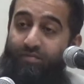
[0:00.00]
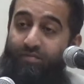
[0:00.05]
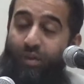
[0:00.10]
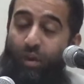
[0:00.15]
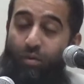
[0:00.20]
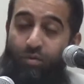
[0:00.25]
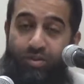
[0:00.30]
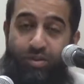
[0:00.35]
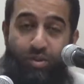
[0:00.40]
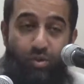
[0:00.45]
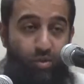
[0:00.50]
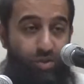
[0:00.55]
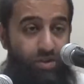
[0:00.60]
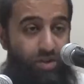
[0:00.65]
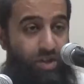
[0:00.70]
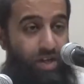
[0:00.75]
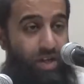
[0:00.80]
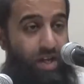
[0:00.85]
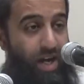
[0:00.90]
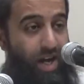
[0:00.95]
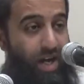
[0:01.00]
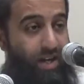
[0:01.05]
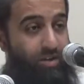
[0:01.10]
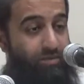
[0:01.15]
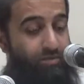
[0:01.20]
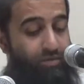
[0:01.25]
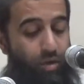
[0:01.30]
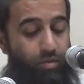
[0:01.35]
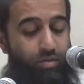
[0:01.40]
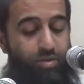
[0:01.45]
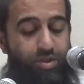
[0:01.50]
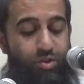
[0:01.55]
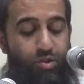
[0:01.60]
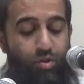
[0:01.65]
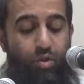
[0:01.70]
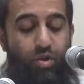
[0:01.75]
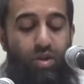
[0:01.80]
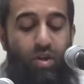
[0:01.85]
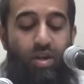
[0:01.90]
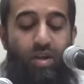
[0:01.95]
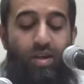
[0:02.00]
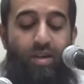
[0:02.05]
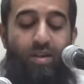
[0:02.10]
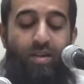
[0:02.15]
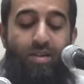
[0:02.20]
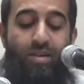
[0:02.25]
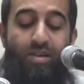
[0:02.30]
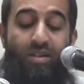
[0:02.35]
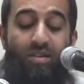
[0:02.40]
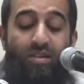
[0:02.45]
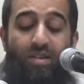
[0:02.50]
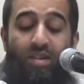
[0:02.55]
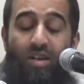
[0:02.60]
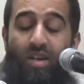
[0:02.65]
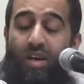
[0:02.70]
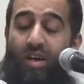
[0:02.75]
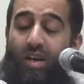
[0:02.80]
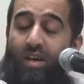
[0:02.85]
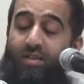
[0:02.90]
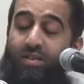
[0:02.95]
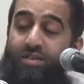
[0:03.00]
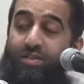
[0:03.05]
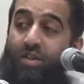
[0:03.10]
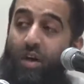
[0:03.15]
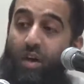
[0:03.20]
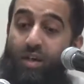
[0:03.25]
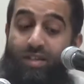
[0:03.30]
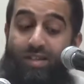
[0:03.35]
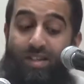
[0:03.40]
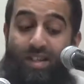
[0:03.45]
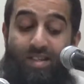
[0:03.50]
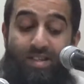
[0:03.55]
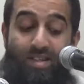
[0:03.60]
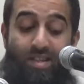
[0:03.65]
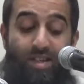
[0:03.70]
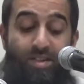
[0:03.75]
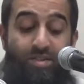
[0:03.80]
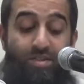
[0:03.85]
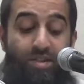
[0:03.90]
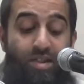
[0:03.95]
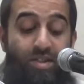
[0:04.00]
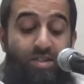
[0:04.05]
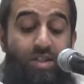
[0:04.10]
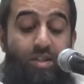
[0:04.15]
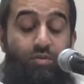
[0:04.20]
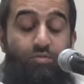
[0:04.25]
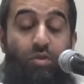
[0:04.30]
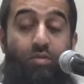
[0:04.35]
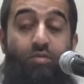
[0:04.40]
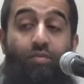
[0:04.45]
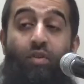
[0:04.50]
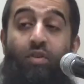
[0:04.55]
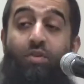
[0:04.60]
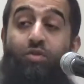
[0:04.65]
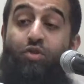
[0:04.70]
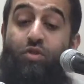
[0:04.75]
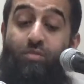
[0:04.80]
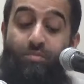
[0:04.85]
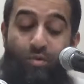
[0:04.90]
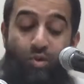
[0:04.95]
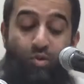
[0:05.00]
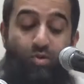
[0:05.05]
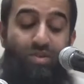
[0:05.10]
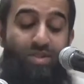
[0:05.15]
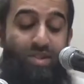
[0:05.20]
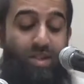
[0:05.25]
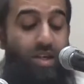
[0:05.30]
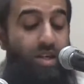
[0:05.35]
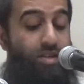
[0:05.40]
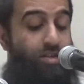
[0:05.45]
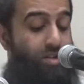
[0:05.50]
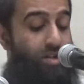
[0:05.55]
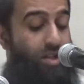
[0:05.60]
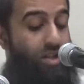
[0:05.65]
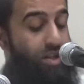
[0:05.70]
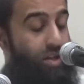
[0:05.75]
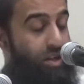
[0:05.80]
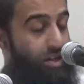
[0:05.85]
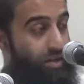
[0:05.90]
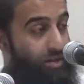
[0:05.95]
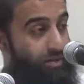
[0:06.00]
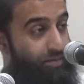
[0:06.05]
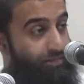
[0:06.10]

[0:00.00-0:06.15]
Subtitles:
falsehood and false talk. The scholars, they said, this is referring to music and singing.